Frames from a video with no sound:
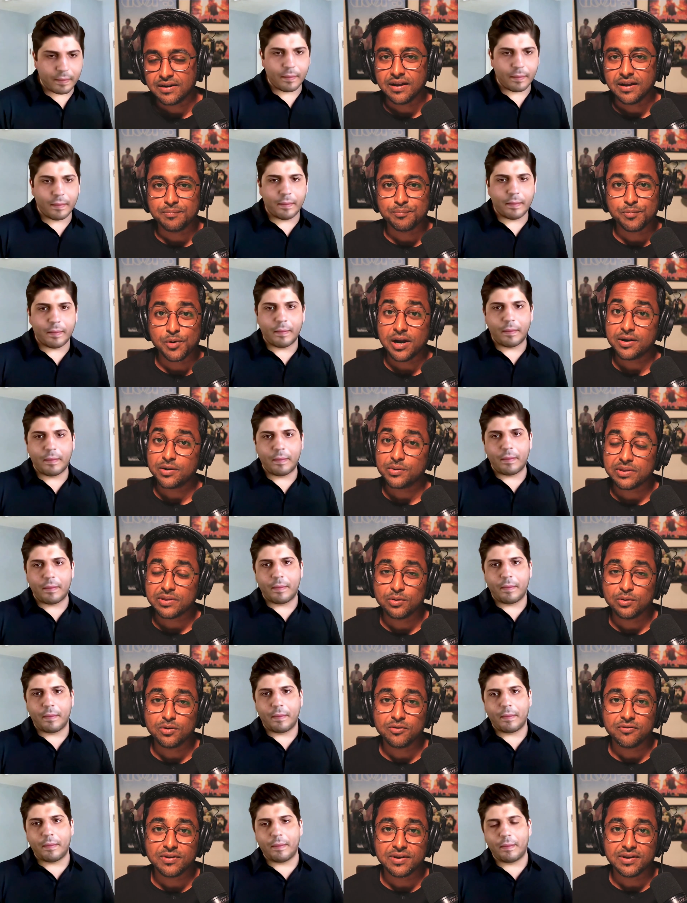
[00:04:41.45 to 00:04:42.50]
Speaker 1: And prior to
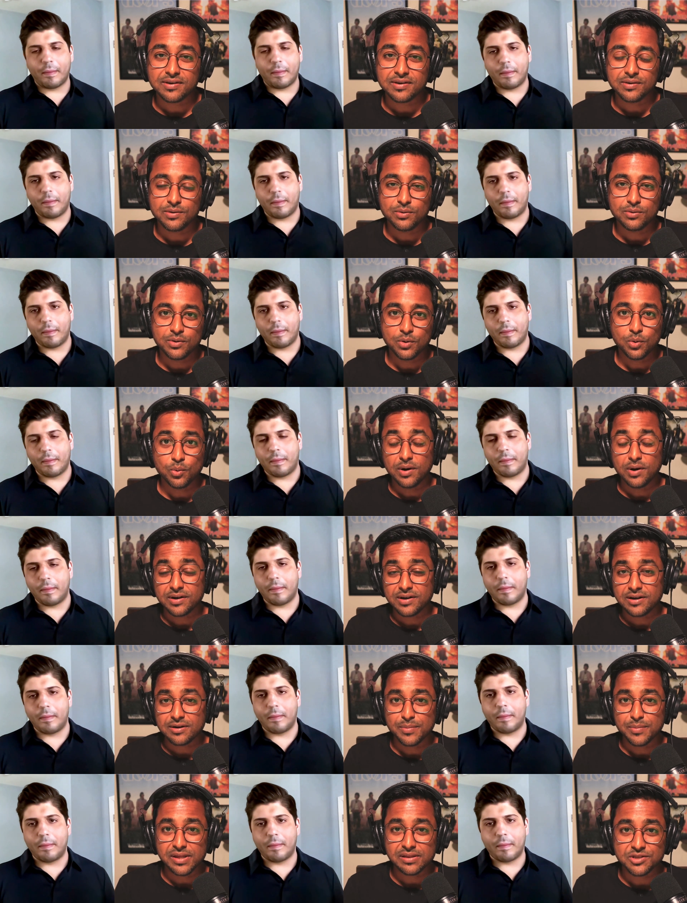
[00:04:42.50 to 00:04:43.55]
Snowflake, you, you worked at
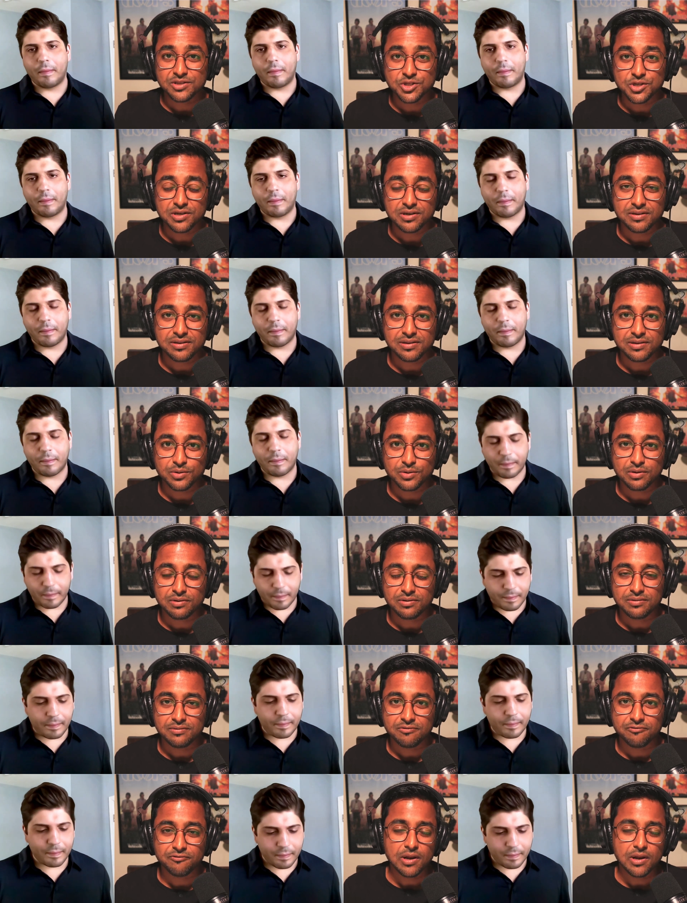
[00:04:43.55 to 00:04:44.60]
MessageGears, so you're
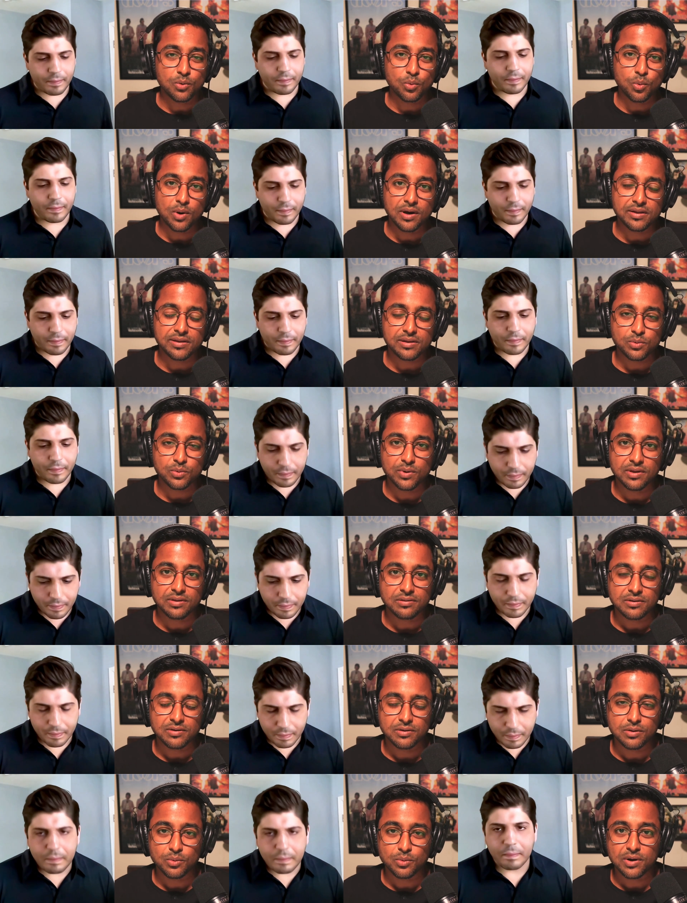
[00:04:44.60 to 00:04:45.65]
well-versed with, you
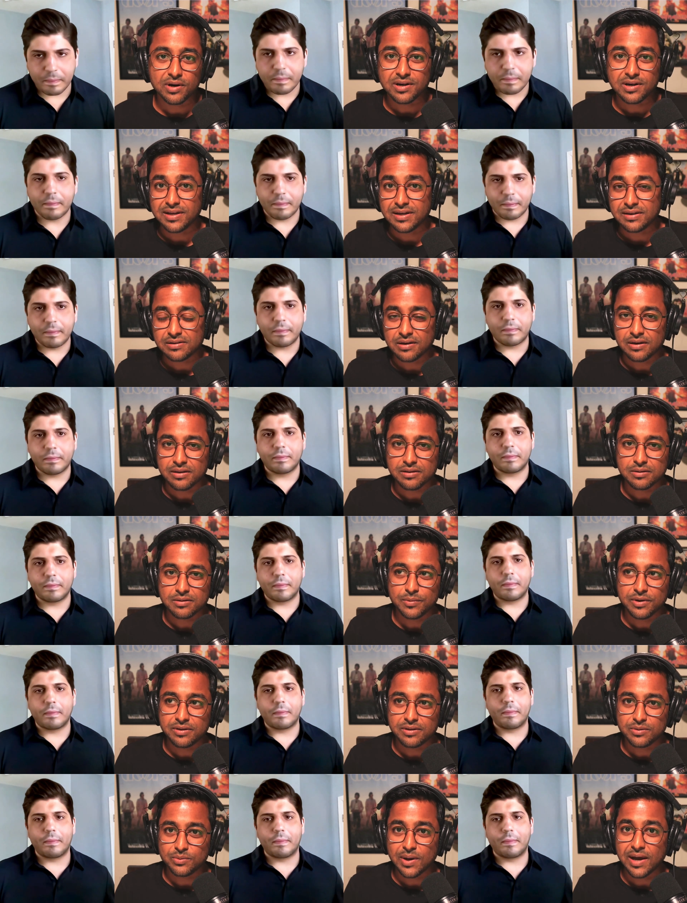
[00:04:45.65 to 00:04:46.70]
know, what it takes customers
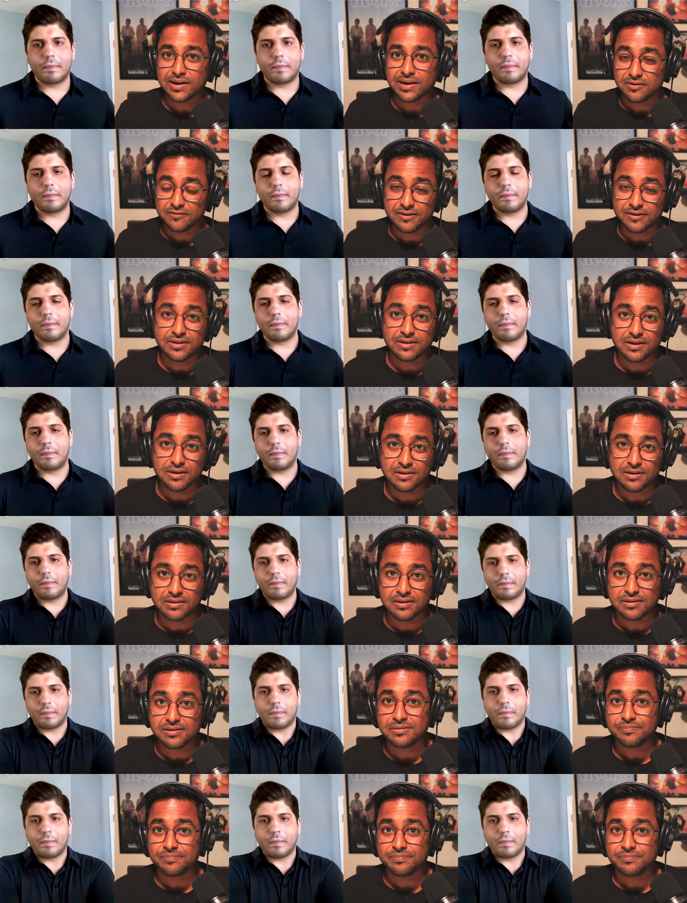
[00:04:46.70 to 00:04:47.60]
to activate data that's